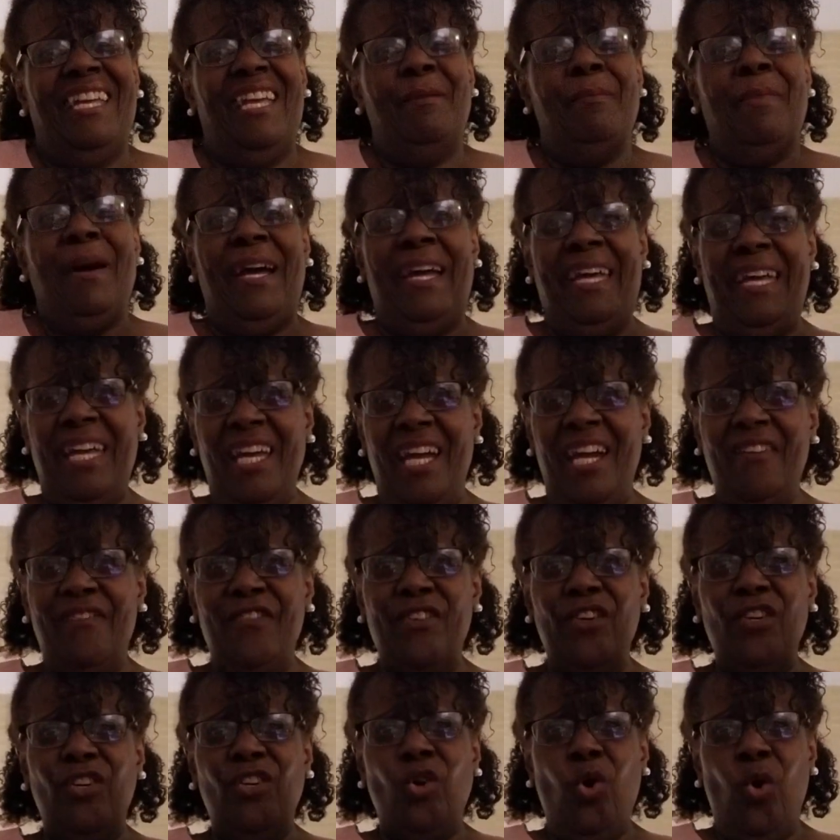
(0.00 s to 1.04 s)
am I
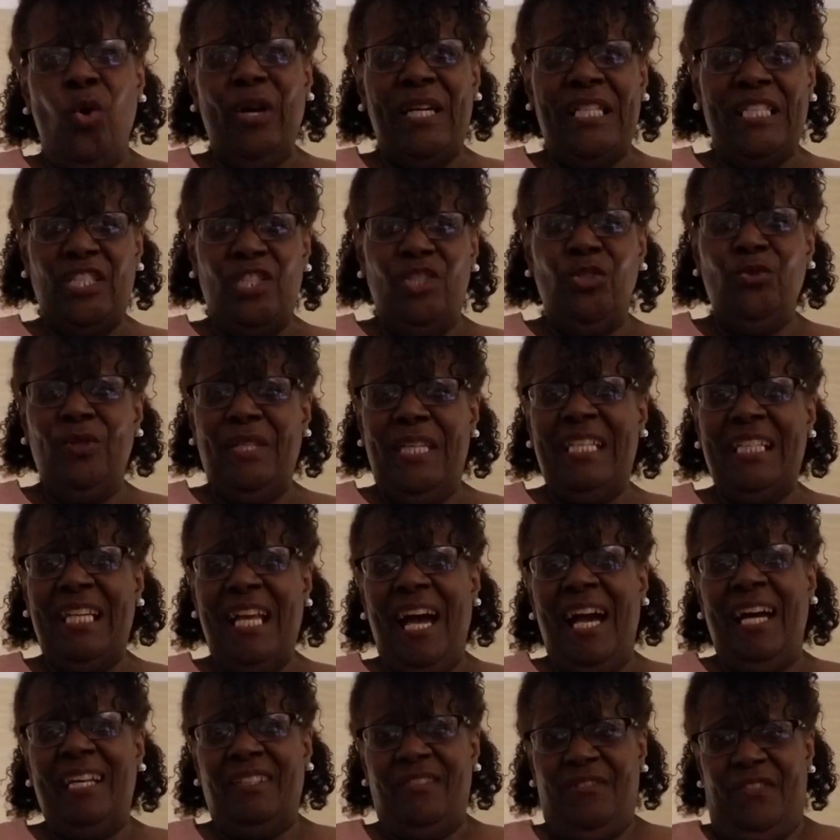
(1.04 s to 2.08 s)
ever going to get
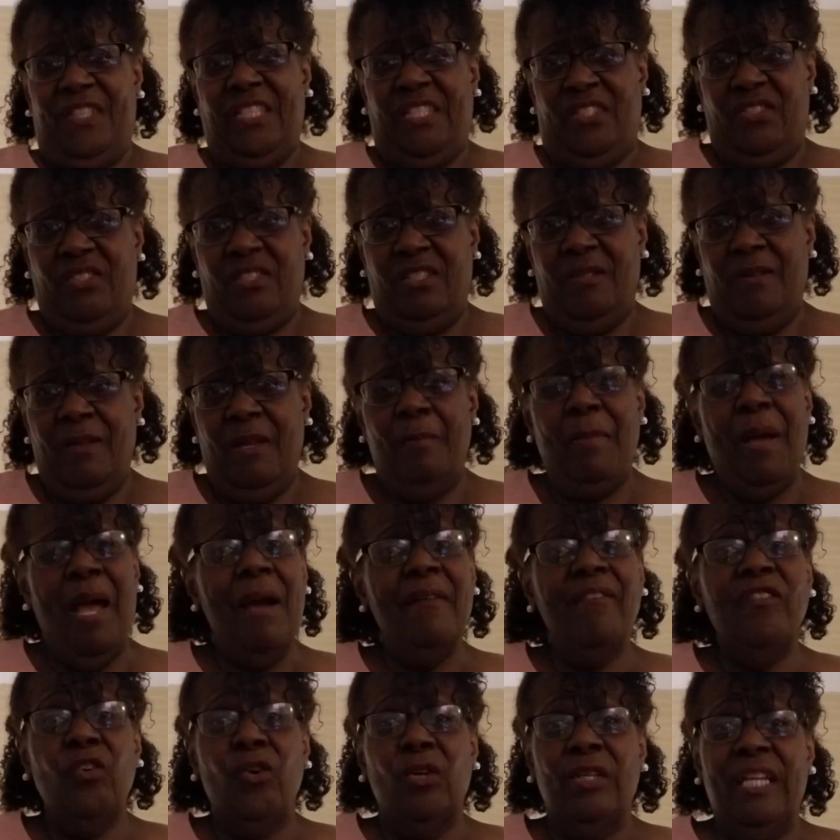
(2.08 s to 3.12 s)
out of this? Am I
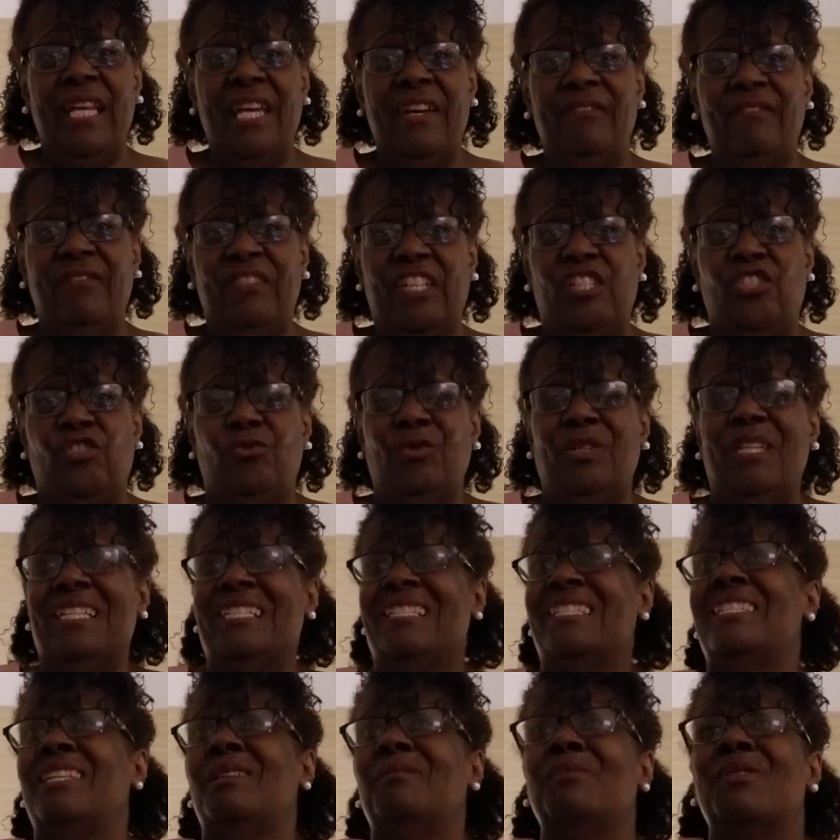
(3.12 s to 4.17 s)
ever going to have victory? It
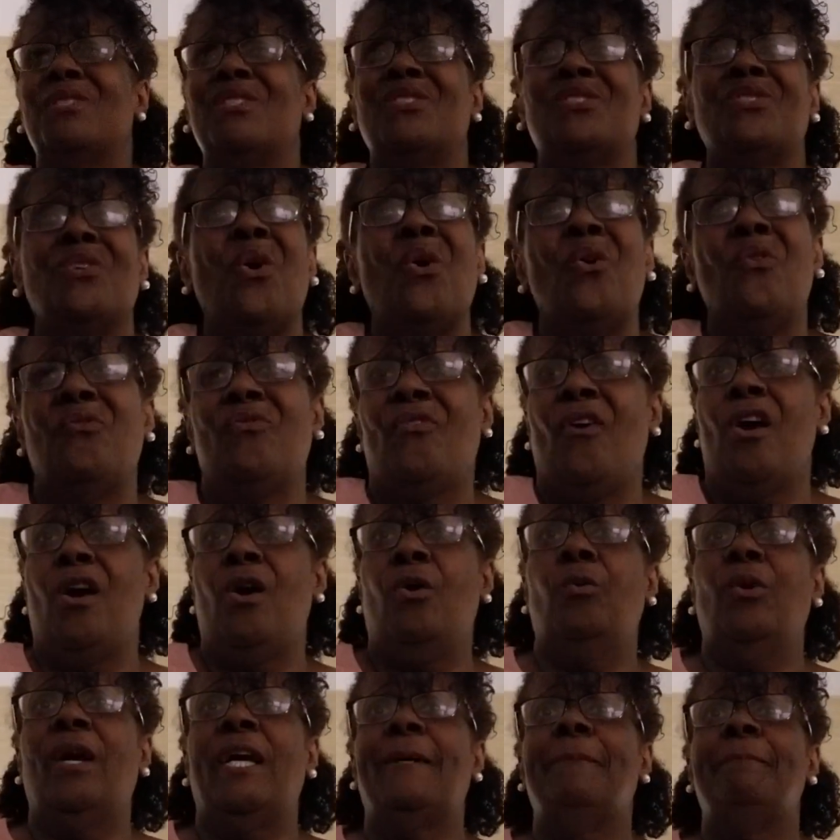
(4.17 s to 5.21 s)
seems so far
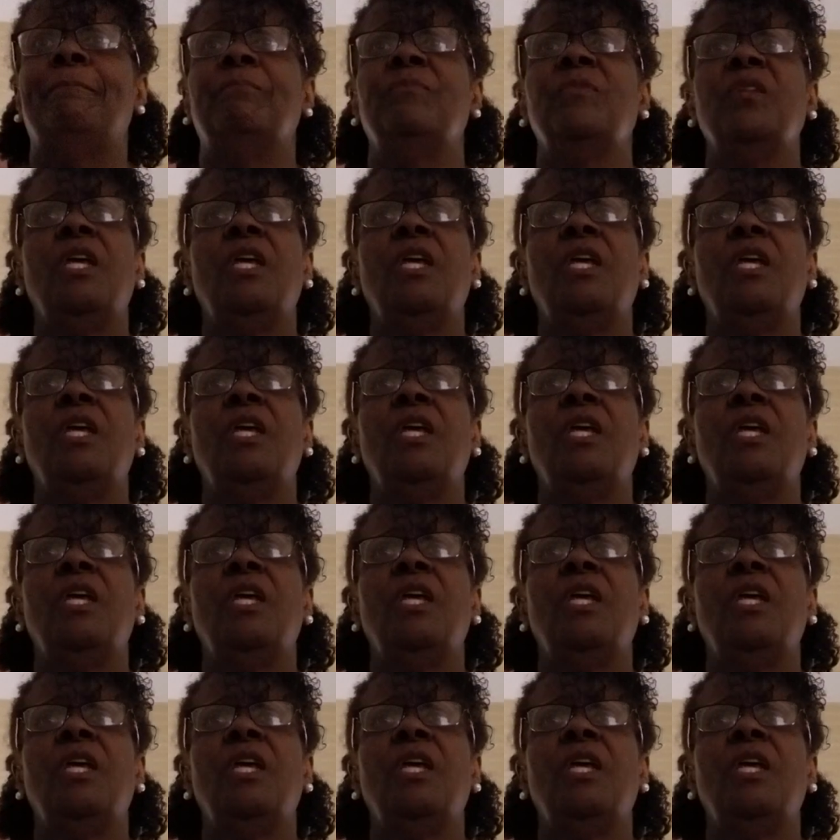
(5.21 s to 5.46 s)
away.